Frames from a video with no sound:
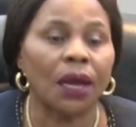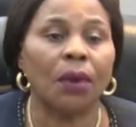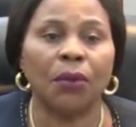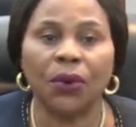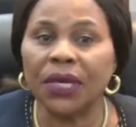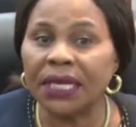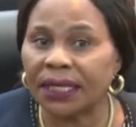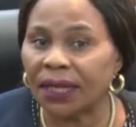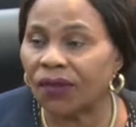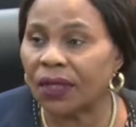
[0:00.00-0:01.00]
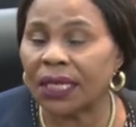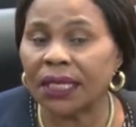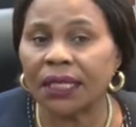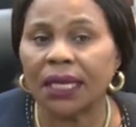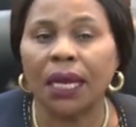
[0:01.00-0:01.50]
police
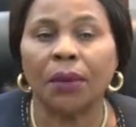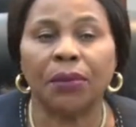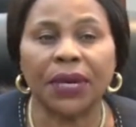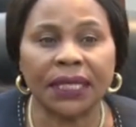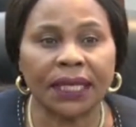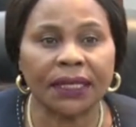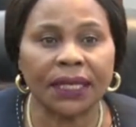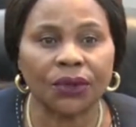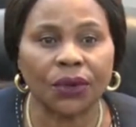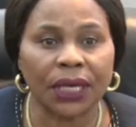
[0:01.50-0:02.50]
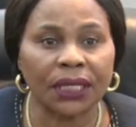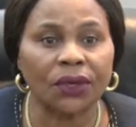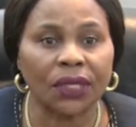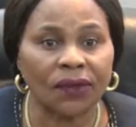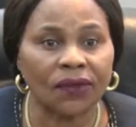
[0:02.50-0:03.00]
services, prisons and correctional
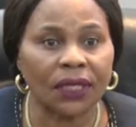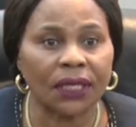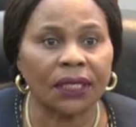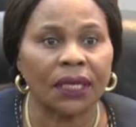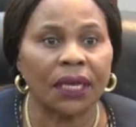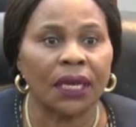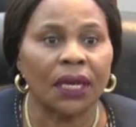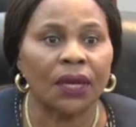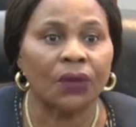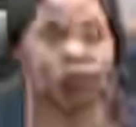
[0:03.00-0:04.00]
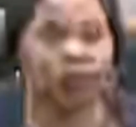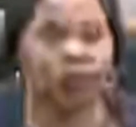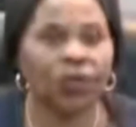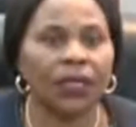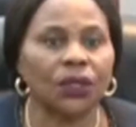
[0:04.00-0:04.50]
services, which will
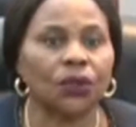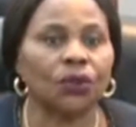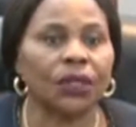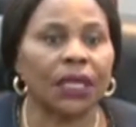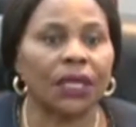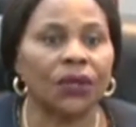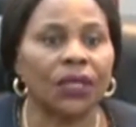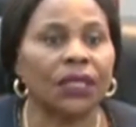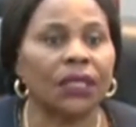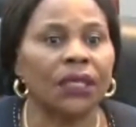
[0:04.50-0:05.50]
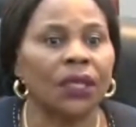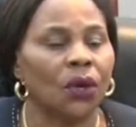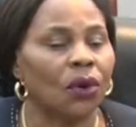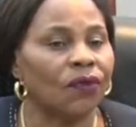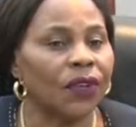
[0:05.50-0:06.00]
ensure security
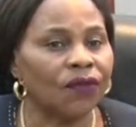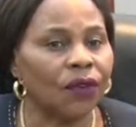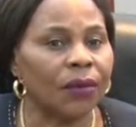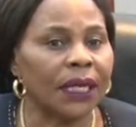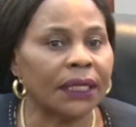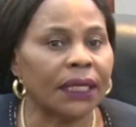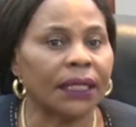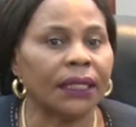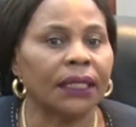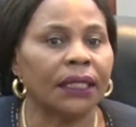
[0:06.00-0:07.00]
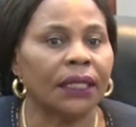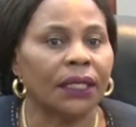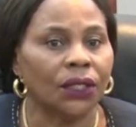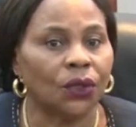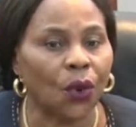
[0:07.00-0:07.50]
of information,
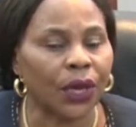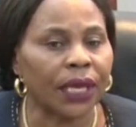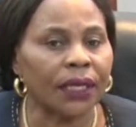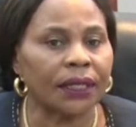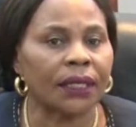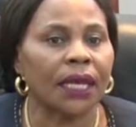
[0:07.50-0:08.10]
dockets,